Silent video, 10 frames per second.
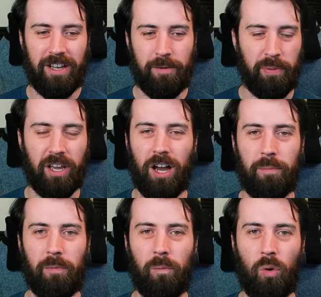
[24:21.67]

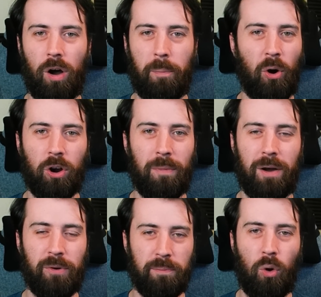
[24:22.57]
become a
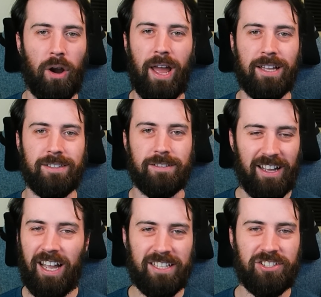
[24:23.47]
Pokemon with more heads.
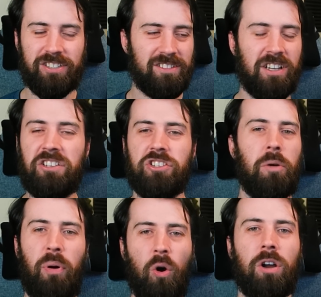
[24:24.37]
It's just such a
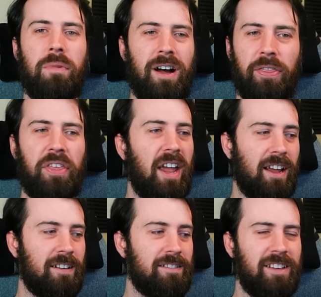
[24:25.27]
Pokemon
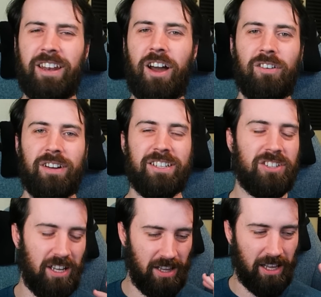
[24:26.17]
thing, it's
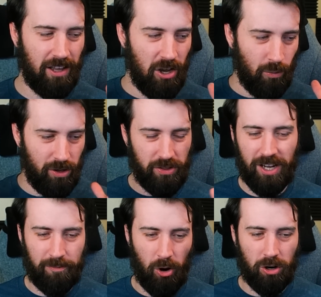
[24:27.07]
just, like when you think
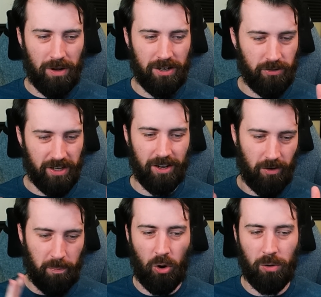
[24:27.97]
of Pokemon, you think of a
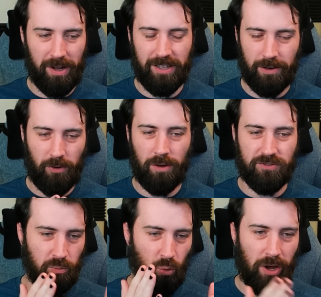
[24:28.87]
Pokemon that evolves
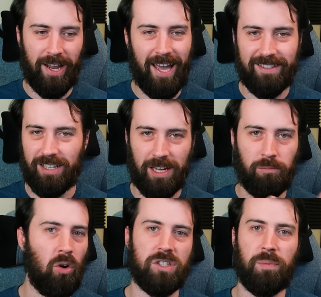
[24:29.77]
from one head to like
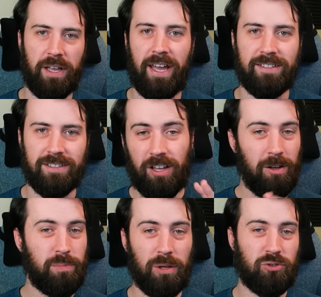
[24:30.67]
multiple heads.
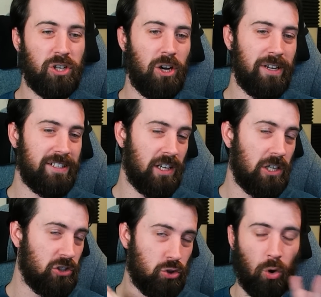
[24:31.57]
Palm Trio is
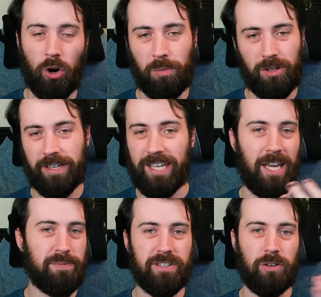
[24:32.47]
adorable. It
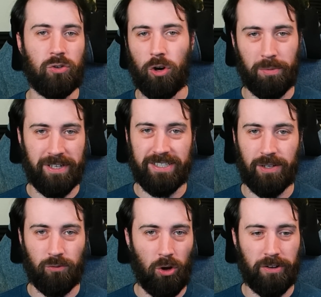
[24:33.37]
keeps the adorableness
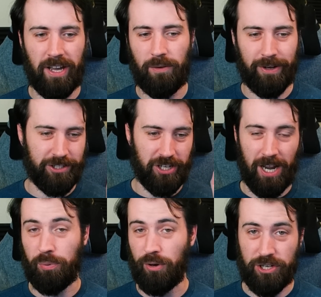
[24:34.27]
of Rollnut, which I
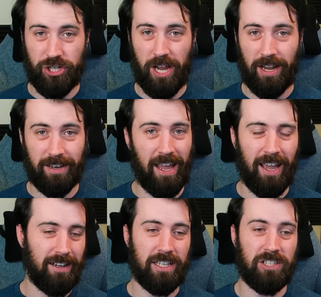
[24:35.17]
appreciate,
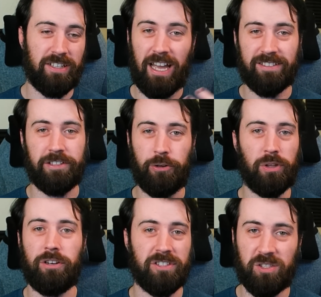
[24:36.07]
and it just adds a new
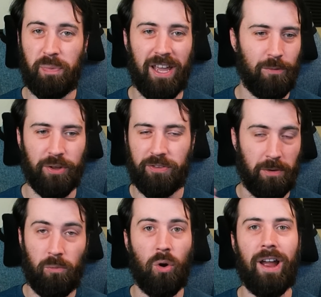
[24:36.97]
little spin with some
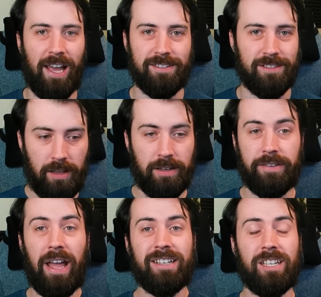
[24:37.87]
more heads.
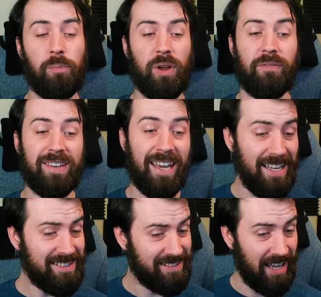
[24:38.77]
Next up, we have
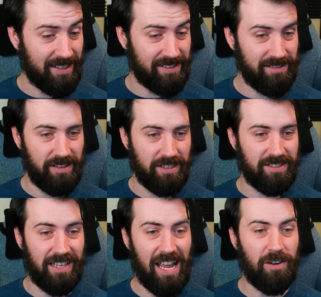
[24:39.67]
Kitsix, the
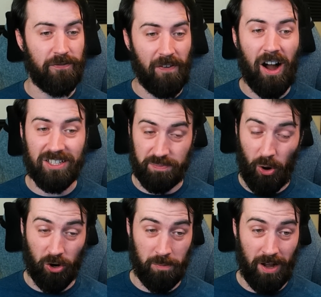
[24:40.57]
Sand Fox
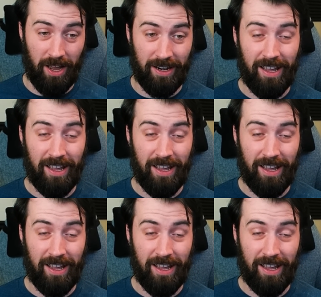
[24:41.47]
Pokemon.